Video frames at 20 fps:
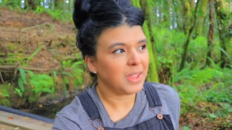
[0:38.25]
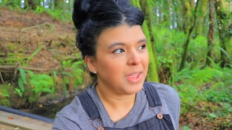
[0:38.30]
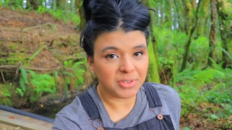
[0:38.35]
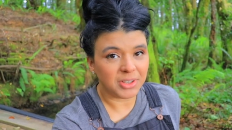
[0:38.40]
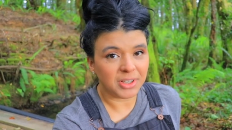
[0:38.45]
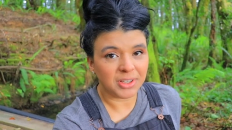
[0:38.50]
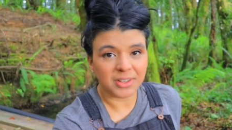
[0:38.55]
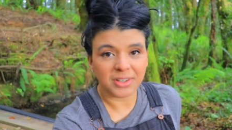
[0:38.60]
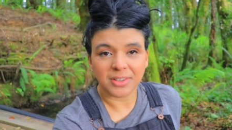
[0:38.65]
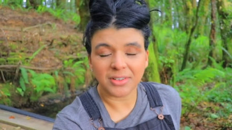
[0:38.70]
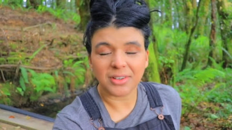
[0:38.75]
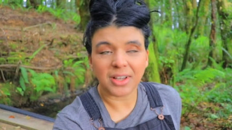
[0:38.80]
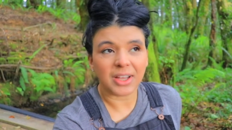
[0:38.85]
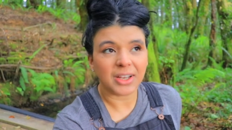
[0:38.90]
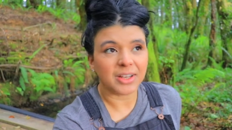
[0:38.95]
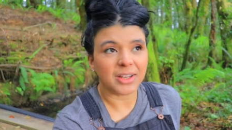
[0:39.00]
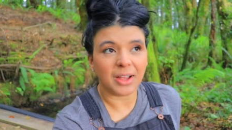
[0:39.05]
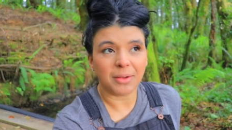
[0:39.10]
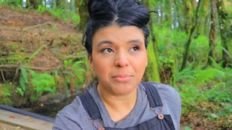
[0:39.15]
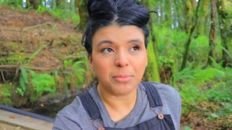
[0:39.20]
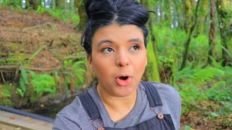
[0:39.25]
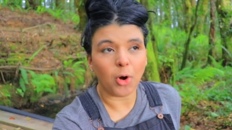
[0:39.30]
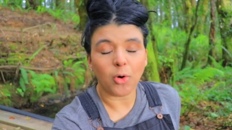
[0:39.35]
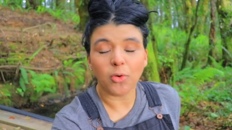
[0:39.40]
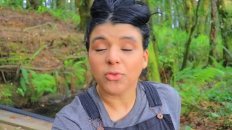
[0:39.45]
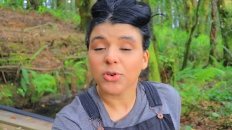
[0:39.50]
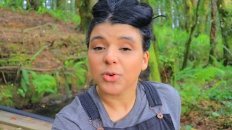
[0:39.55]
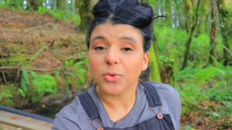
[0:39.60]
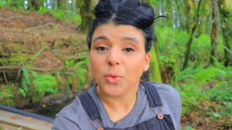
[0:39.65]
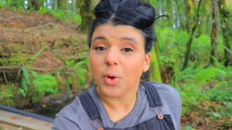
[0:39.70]
feeling like I'm
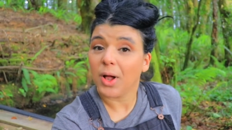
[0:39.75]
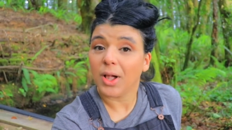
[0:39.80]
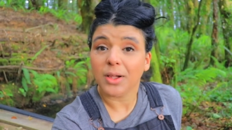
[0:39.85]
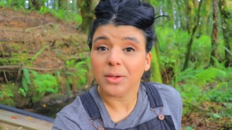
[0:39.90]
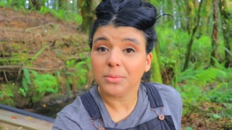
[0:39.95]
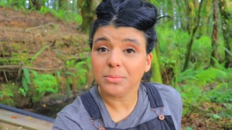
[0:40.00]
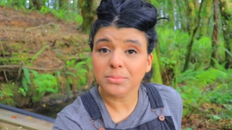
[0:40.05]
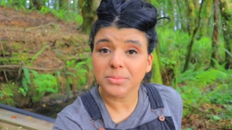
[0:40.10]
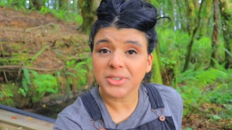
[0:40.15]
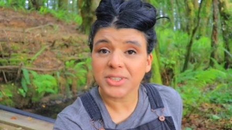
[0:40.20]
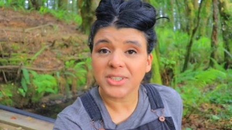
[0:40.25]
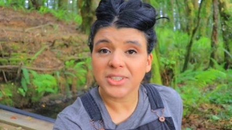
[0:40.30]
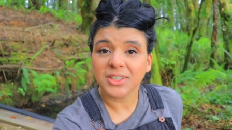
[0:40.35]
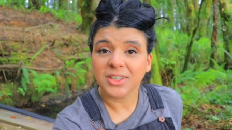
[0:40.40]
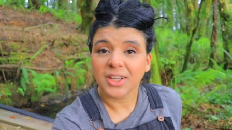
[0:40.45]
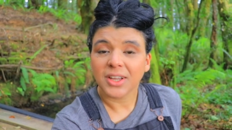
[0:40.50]
overwhelmed